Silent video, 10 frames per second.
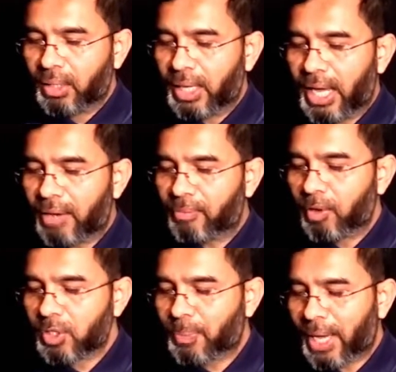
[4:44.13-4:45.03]
The air
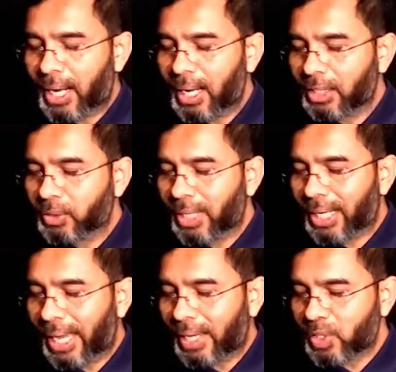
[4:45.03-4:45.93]
flows parallel to the
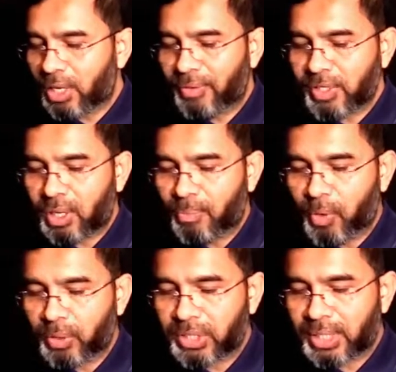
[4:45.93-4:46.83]
cake surface on
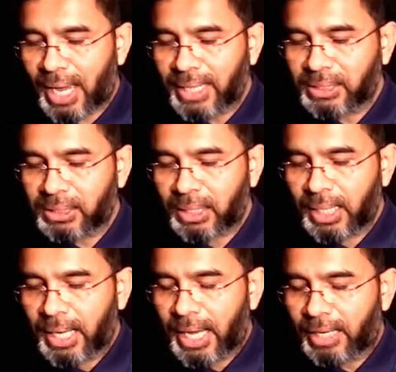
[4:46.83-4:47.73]
both sides
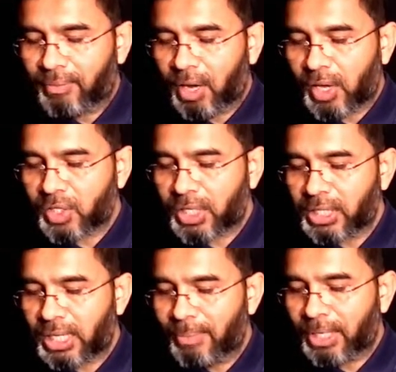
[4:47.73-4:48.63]
at a velocity
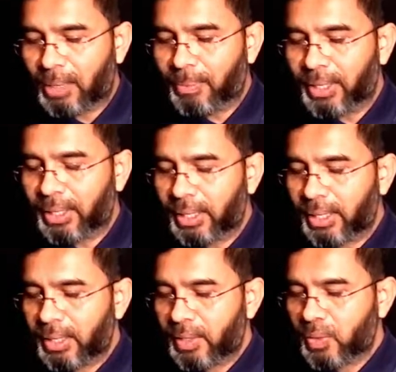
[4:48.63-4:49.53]
3 meter per
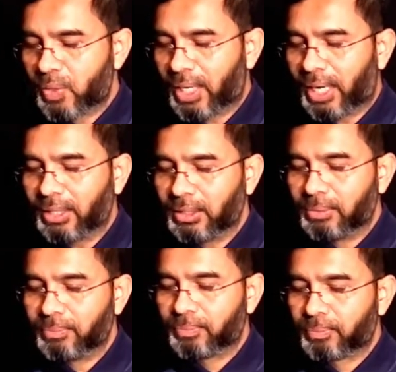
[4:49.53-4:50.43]
second.
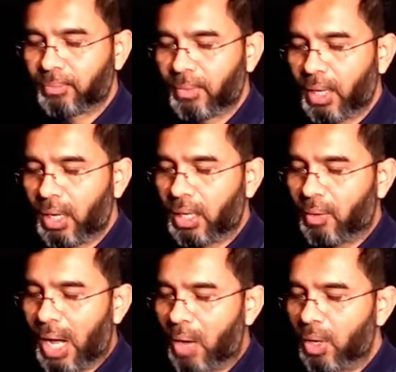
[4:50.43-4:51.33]
Now
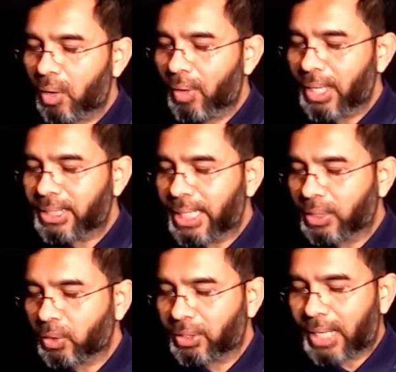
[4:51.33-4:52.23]
how long will it take
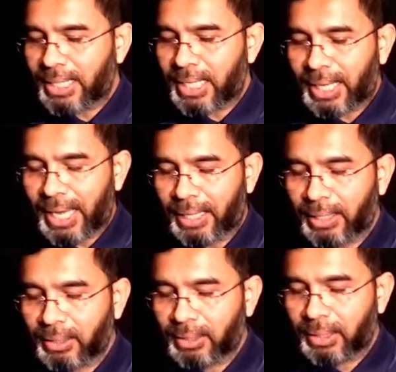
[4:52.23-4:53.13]
to dry the
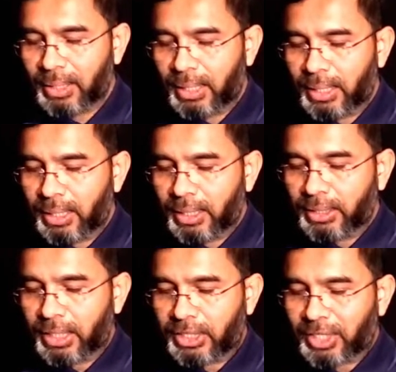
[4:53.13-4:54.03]
cake?
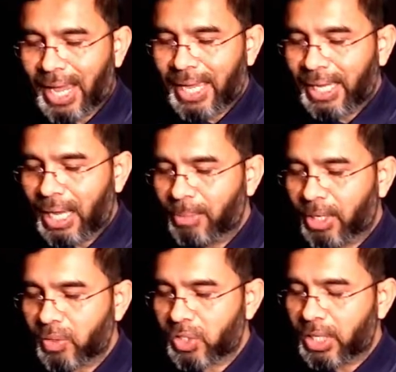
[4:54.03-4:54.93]
The drying can be
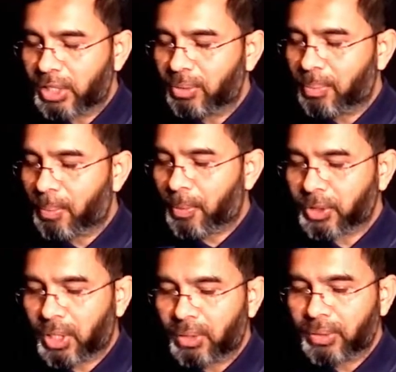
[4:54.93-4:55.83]
considered to be
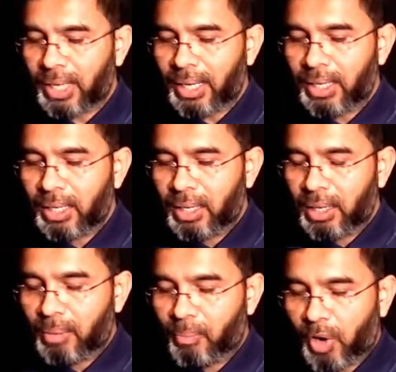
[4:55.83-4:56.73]
proportional to the
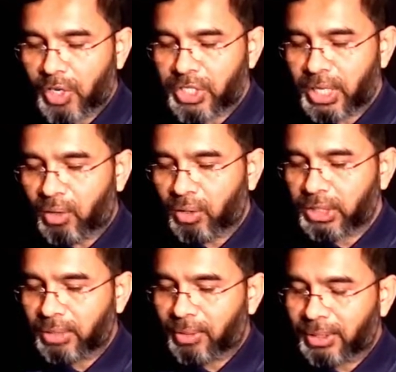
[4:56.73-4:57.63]
moisture
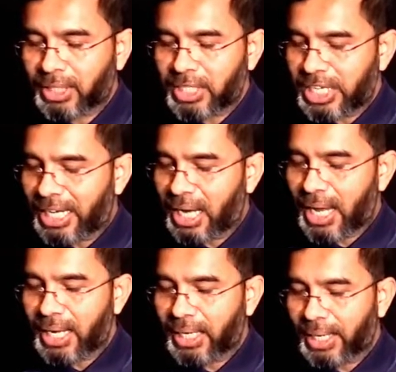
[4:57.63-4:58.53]
content for the
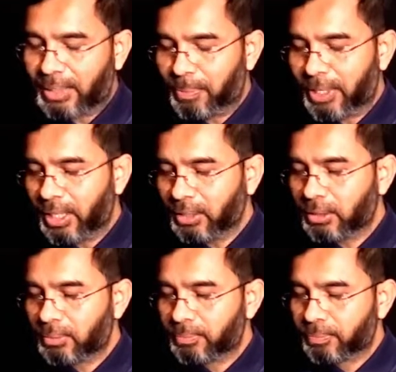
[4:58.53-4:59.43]
declining rate period.